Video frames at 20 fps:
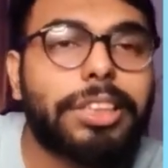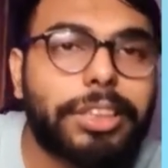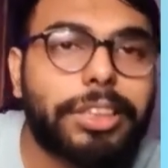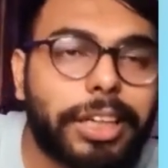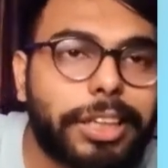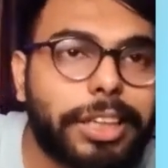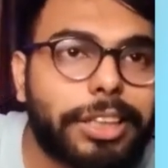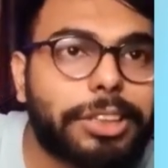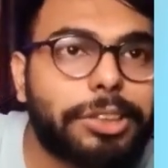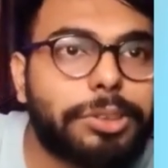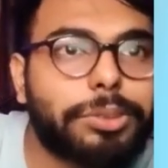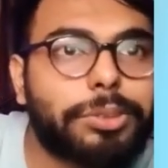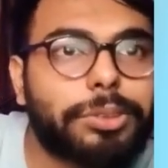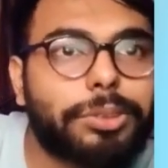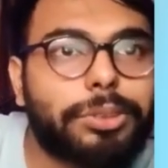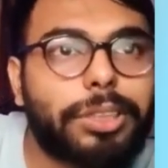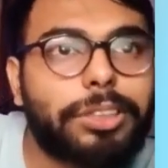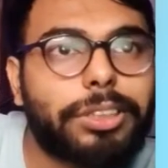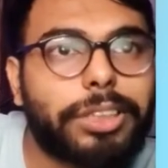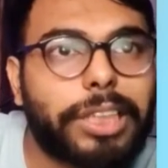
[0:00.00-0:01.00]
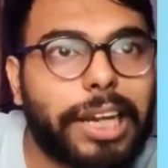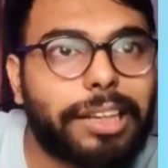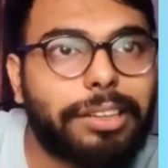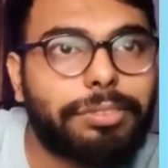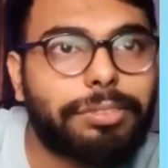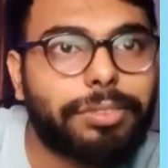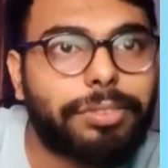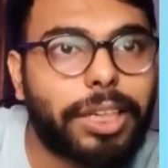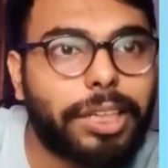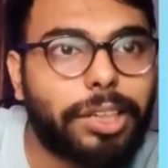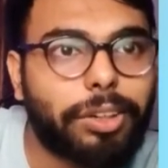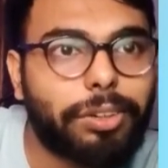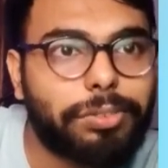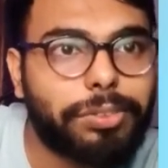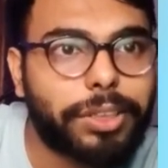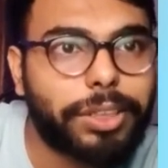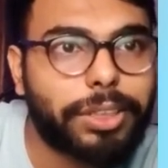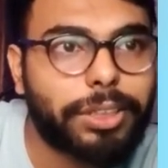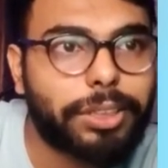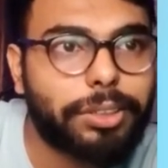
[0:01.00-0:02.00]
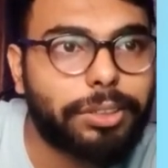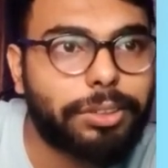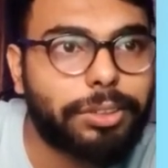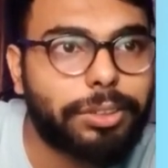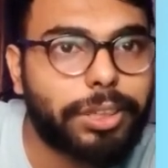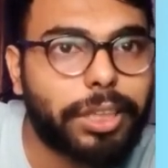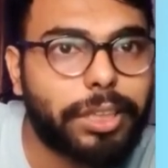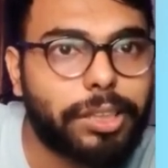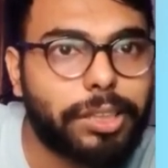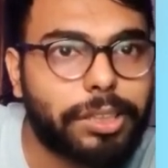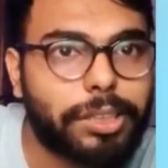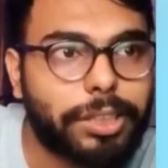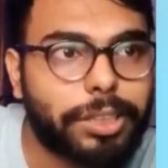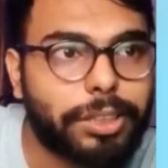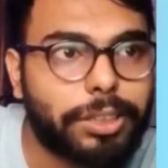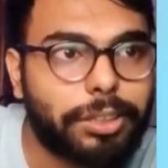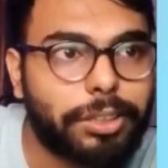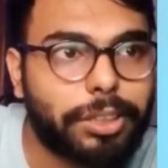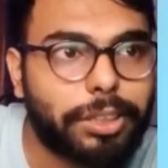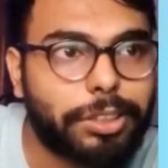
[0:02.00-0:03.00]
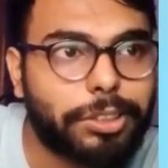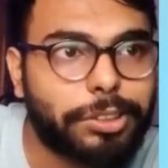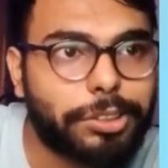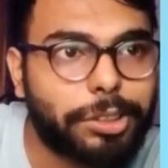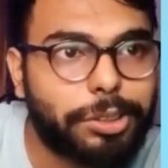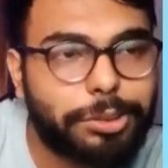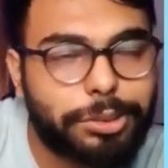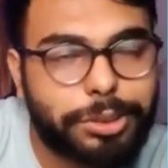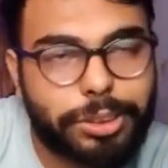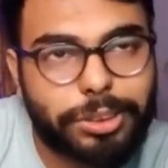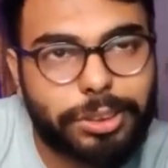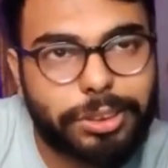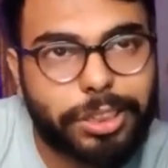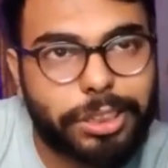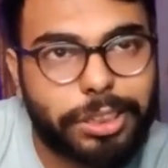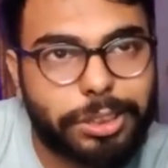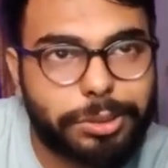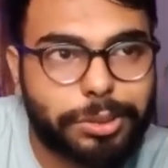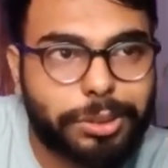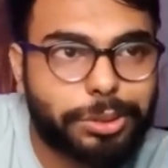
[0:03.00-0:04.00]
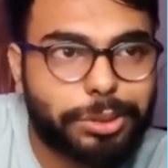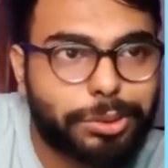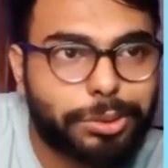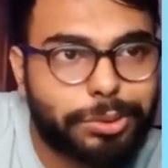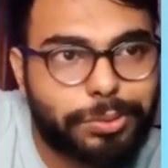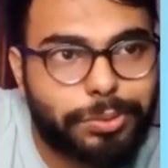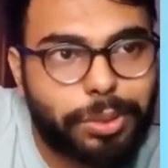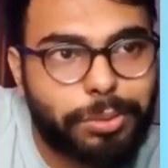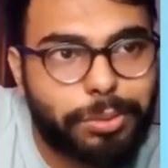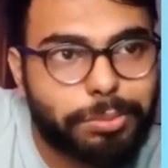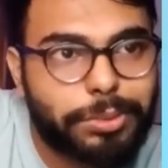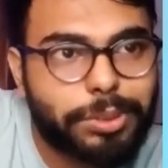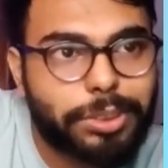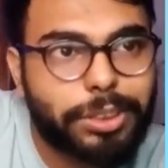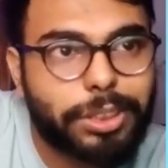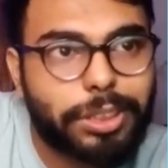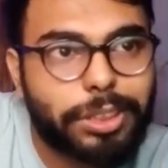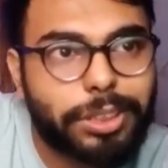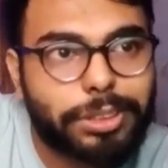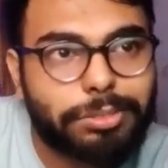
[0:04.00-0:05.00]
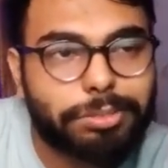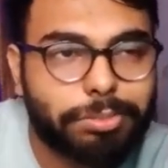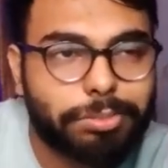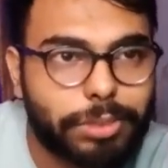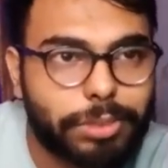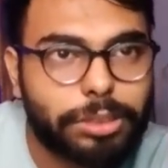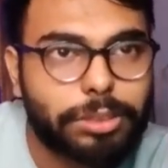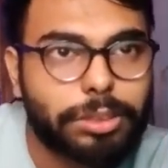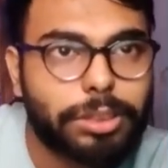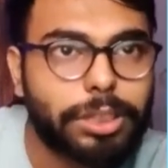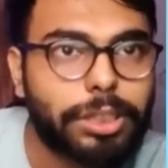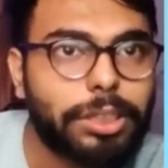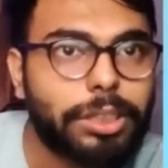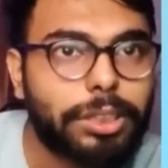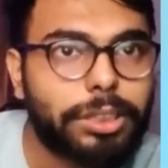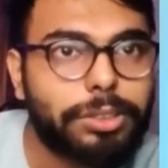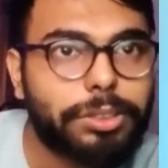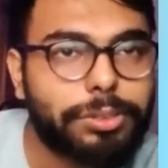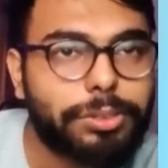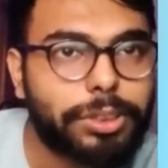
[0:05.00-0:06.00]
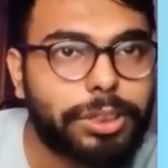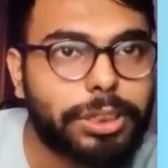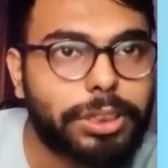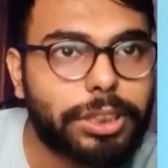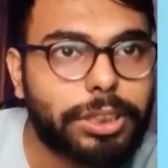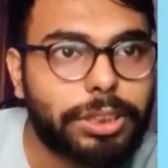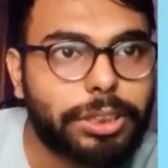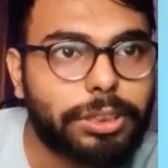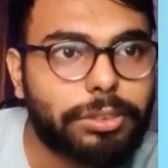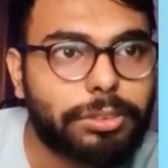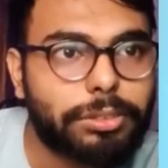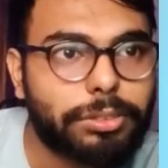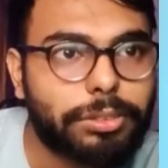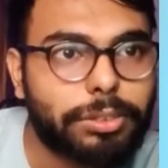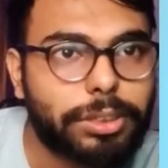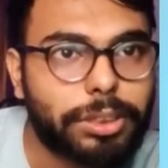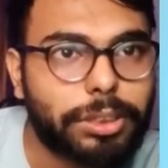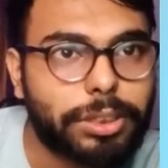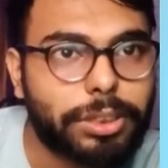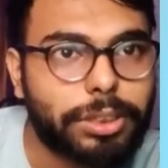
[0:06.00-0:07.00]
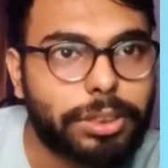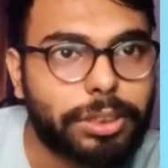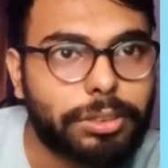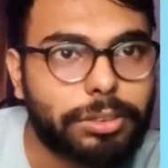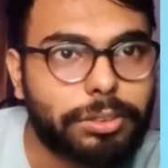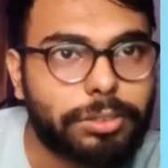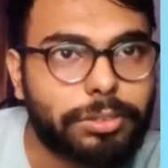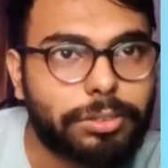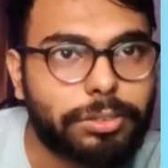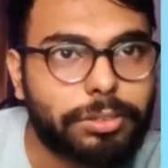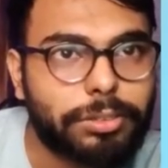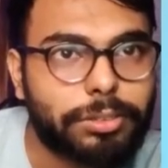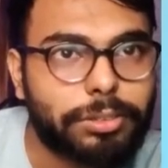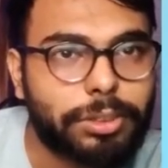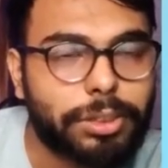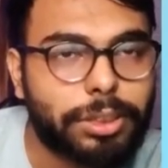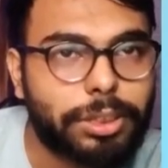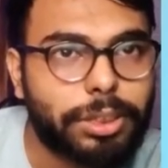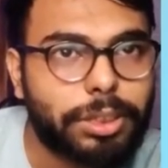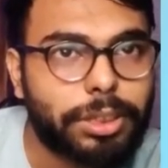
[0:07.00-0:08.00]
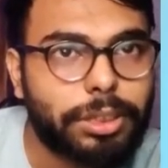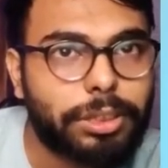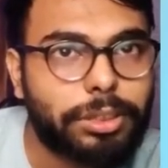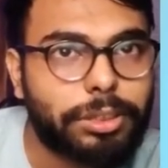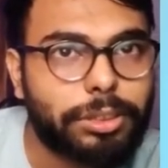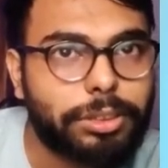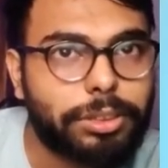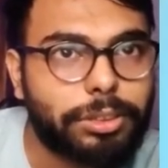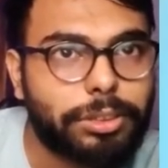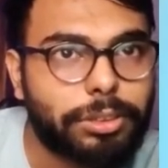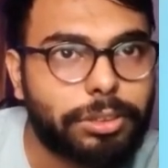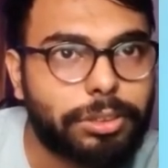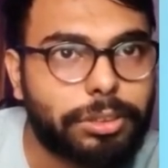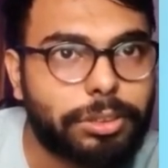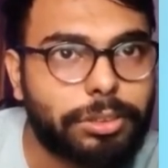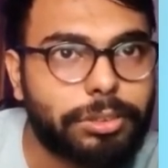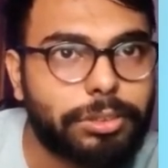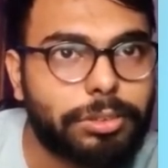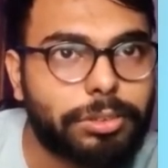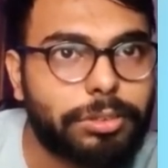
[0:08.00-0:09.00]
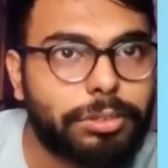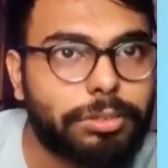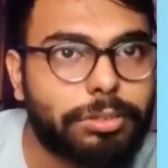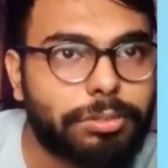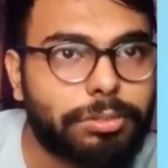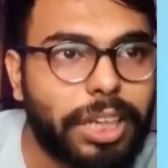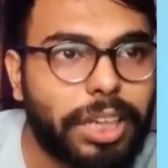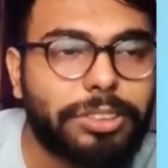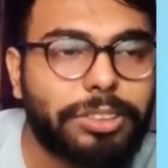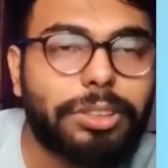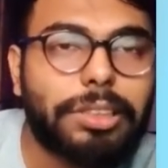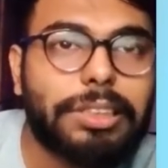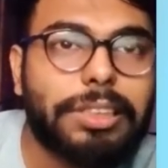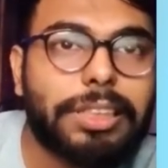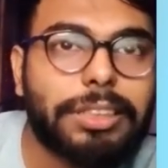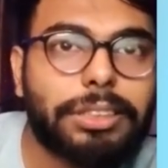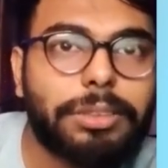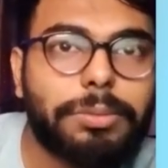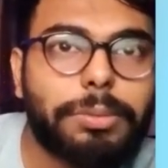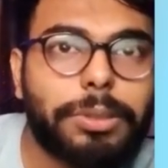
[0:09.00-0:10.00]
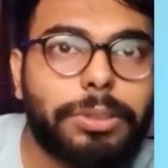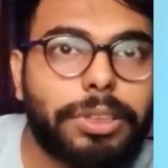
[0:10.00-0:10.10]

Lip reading: will redirect you to the drive file of it. Okay, and here are the resolutions that you can choose from, and in the focus section it is here. So actually that's